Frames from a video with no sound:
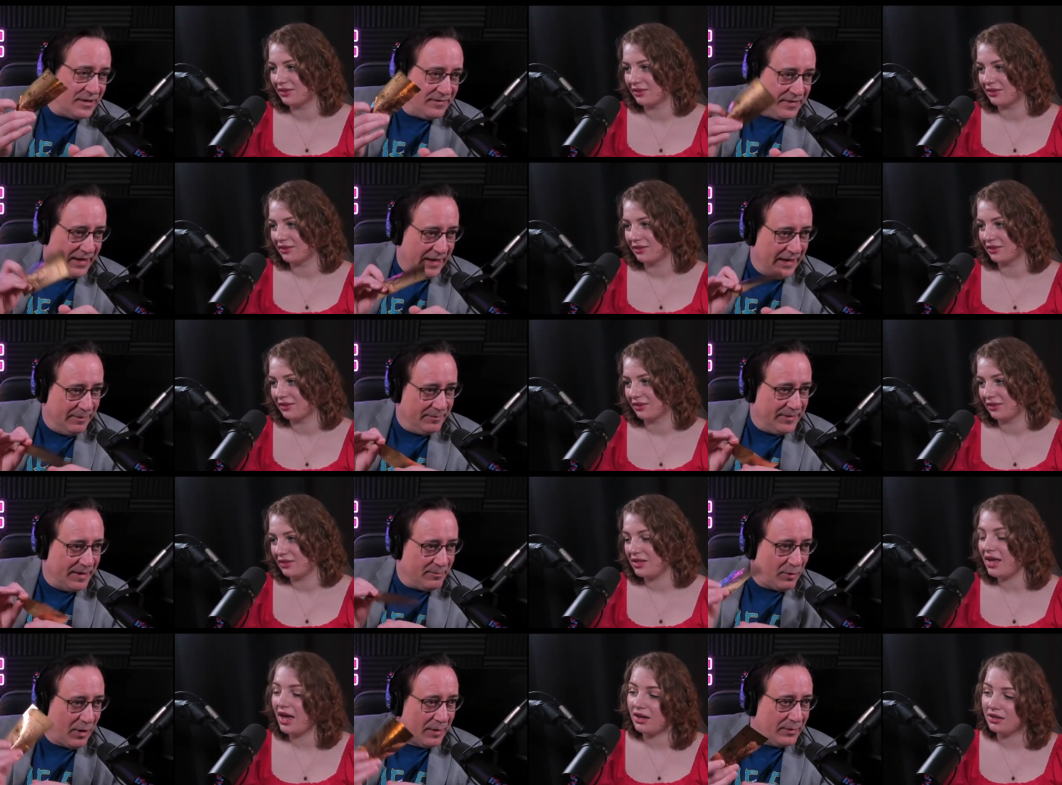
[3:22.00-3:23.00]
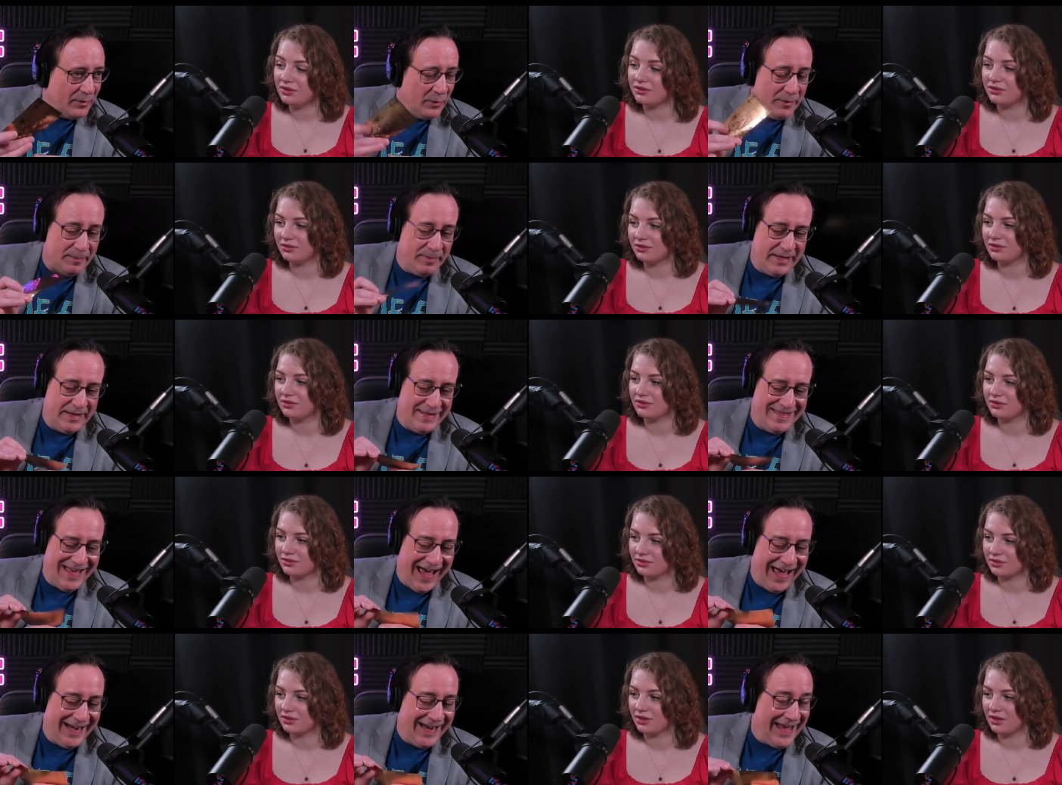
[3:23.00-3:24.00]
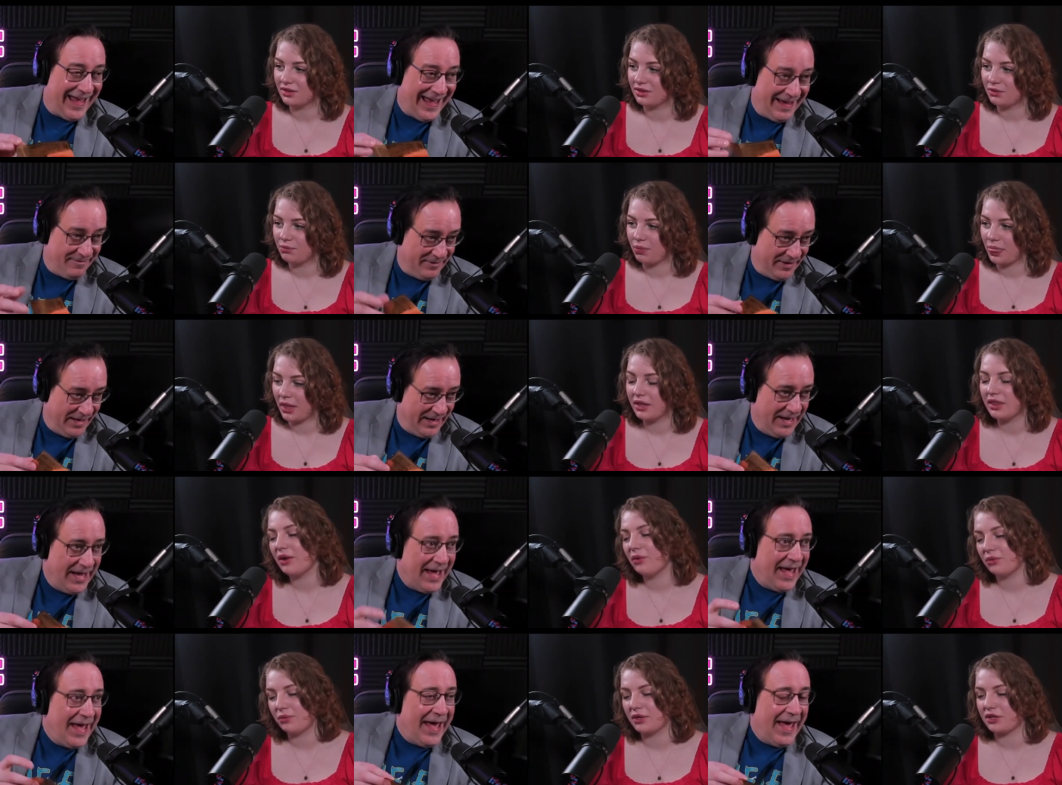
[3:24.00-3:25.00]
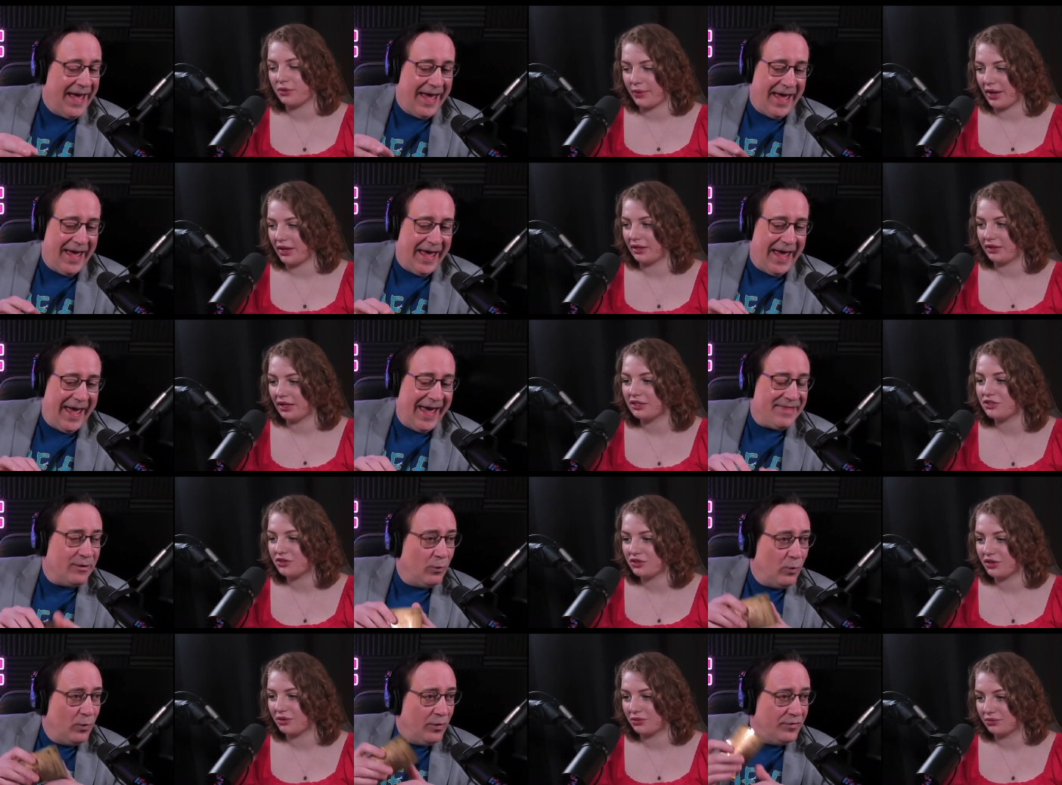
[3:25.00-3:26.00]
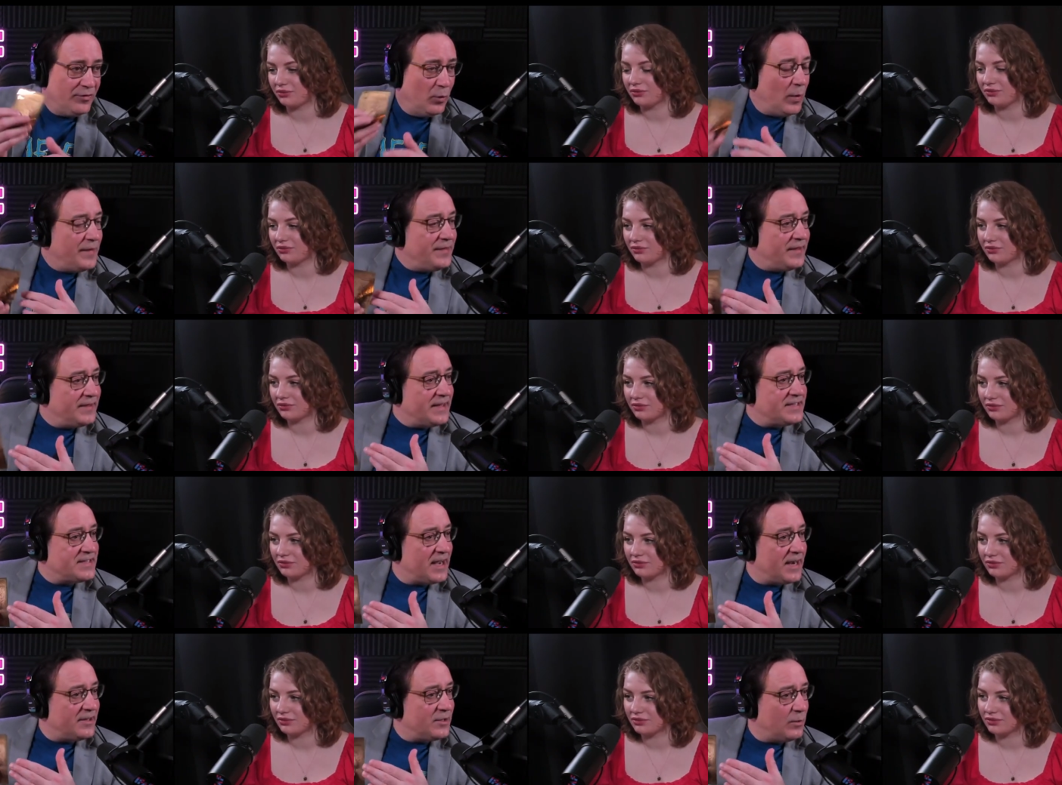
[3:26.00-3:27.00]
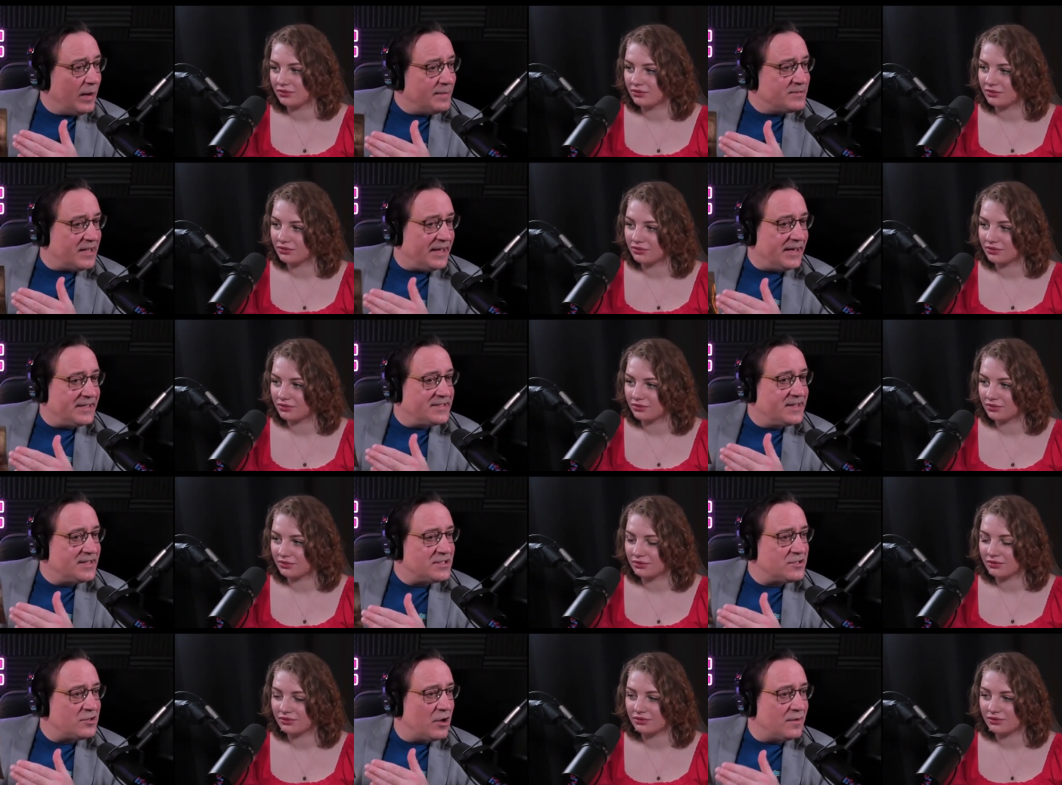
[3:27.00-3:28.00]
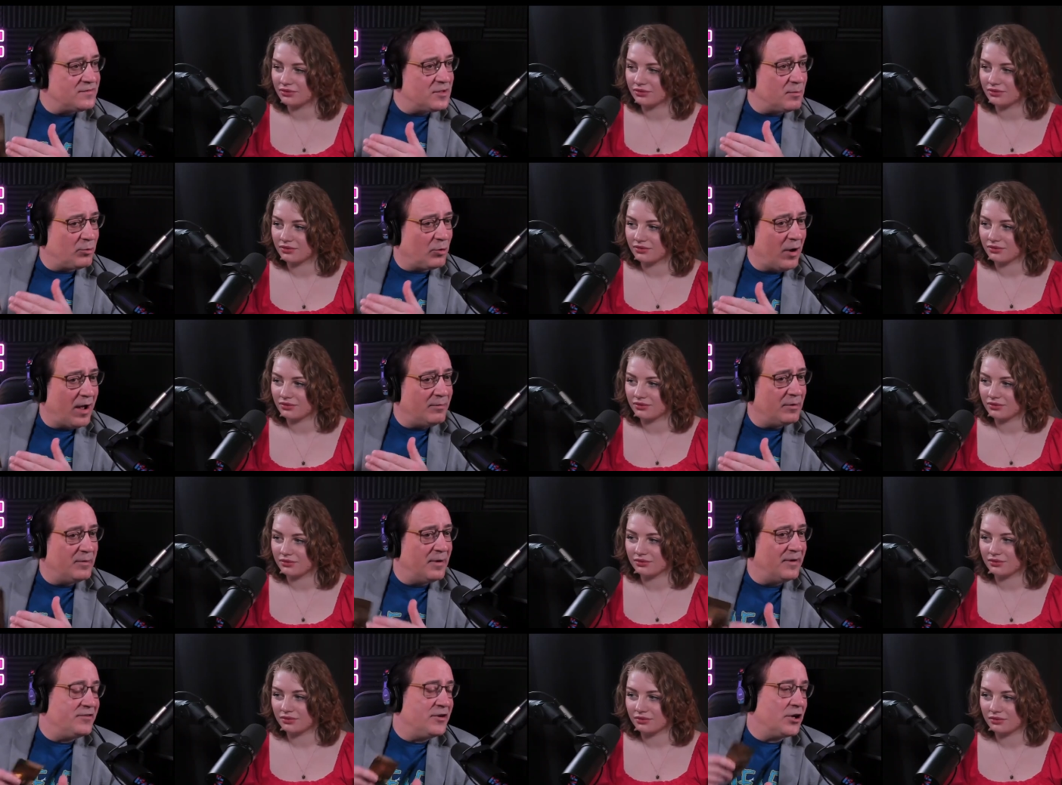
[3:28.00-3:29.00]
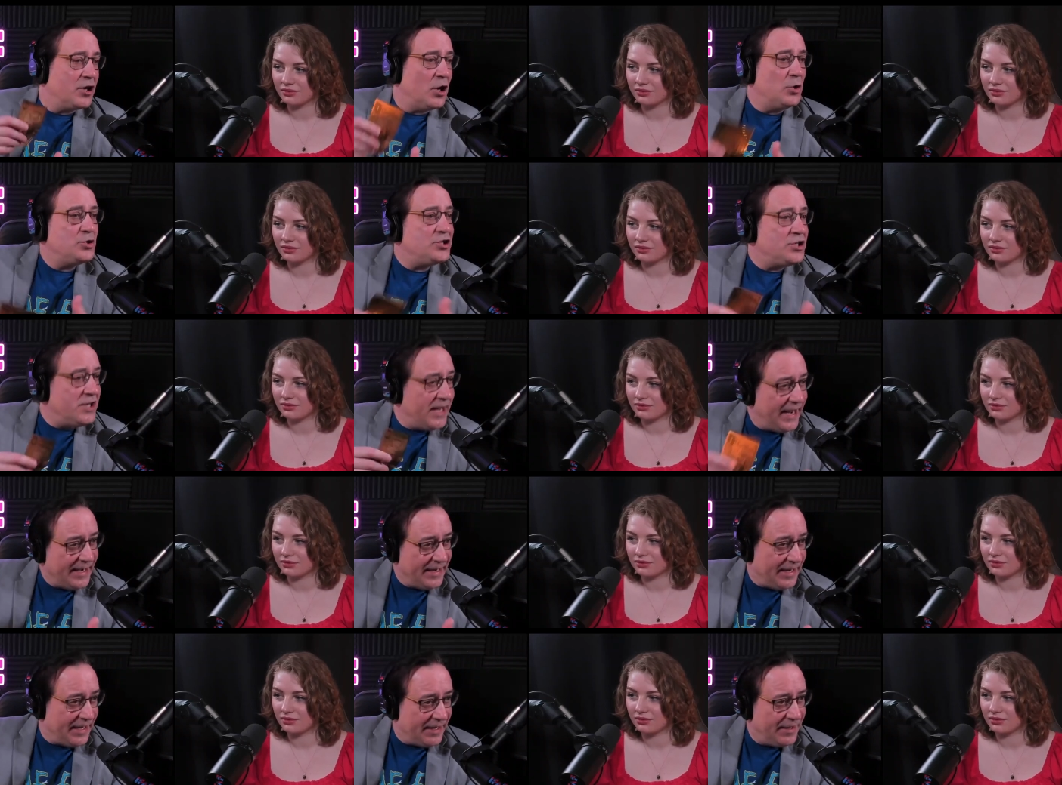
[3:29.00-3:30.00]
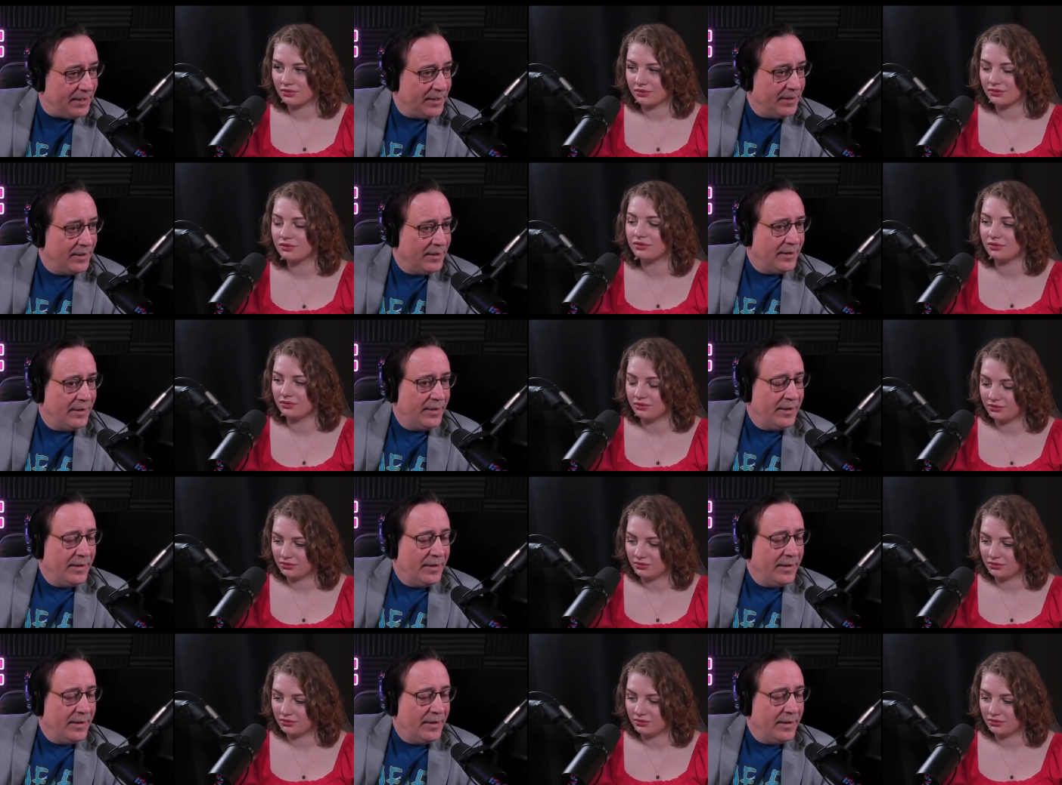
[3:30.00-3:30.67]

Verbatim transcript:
Speaker 1: of them, they yeah. probably wouldn't be that heavy. They
Speaker 2: wouldn't be too bad. That's and the, true.
Speaker 1: The one thing they say on their website is this solves the problem of negotiating. Mm -hmm.